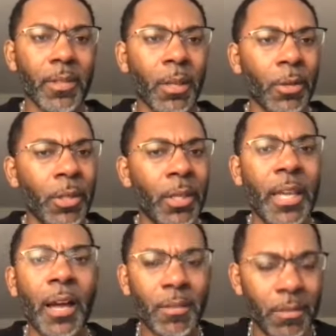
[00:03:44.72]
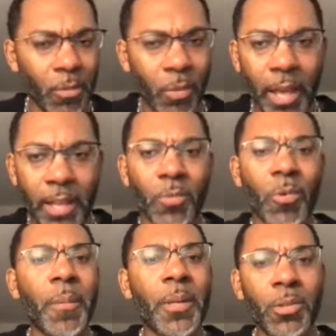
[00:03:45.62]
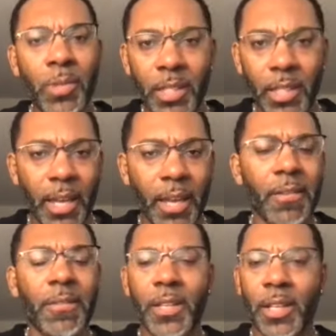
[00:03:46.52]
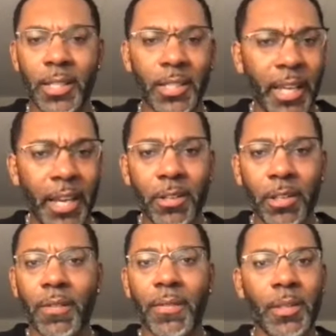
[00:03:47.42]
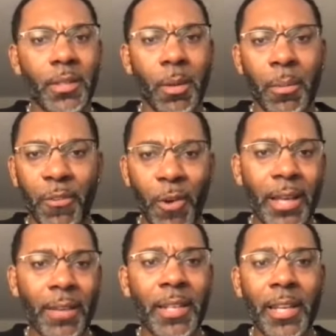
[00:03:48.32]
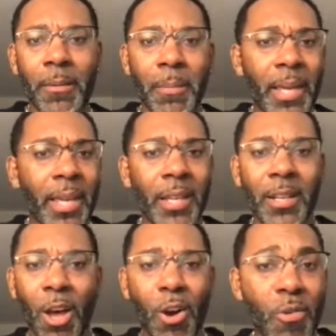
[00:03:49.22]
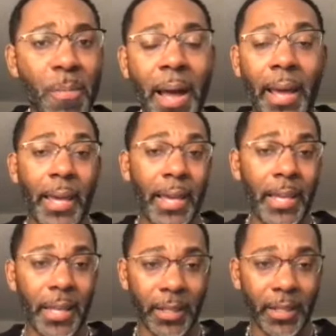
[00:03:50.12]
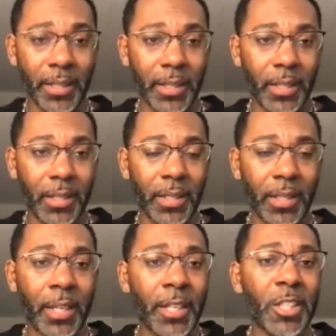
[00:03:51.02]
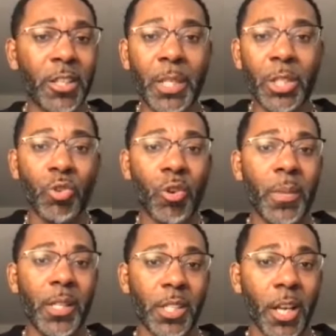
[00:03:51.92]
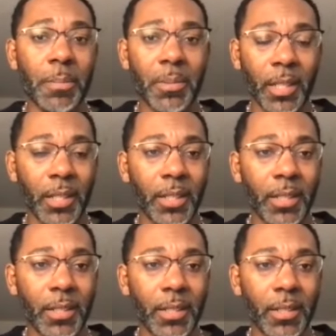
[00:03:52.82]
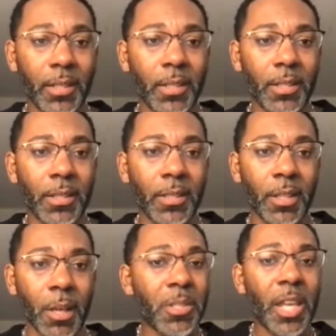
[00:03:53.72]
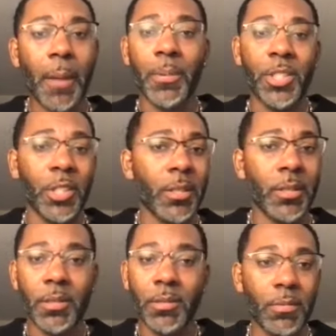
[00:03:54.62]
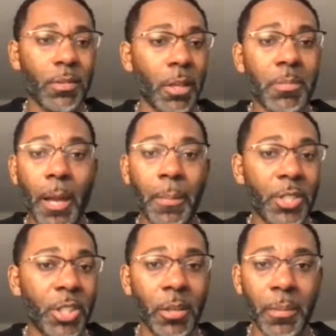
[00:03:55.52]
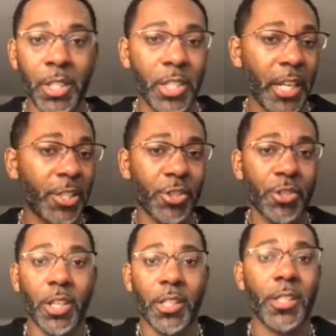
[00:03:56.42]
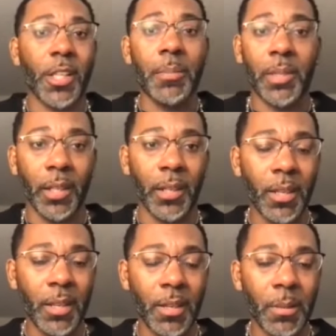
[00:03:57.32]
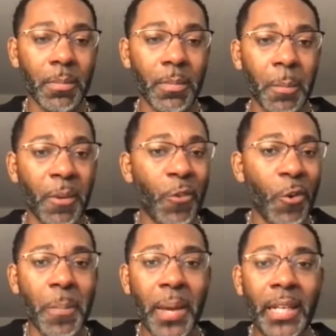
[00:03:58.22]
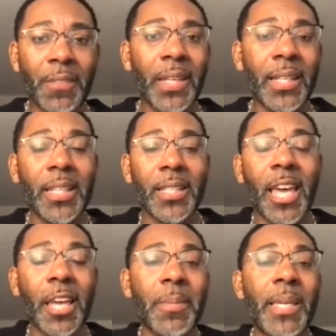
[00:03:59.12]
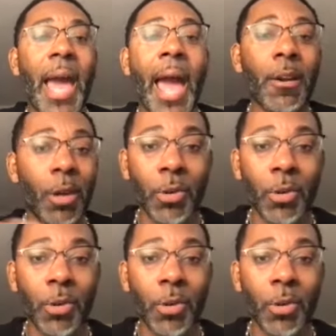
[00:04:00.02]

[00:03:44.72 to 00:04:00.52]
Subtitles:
Yeah, as a woman, you need to have a standard of, before I even let a man hold my hand, he need to be showing me something, some type of gentleman gestures or something. Before a man even get to take me out